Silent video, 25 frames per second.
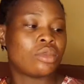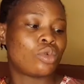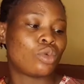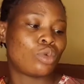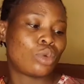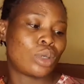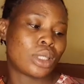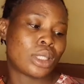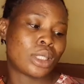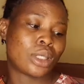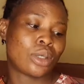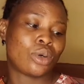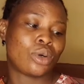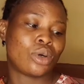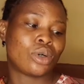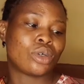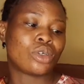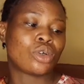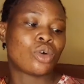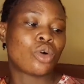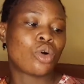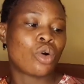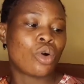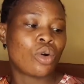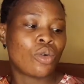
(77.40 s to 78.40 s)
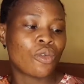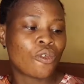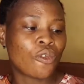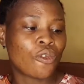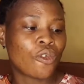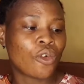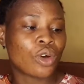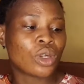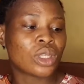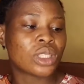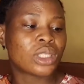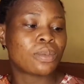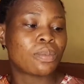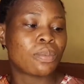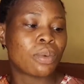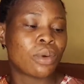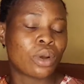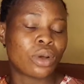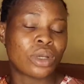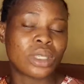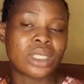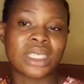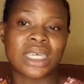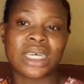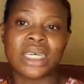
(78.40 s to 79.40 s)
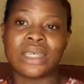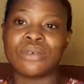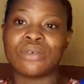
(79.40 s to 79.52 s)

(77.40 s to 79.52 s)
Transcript: what's it called, comfort plus and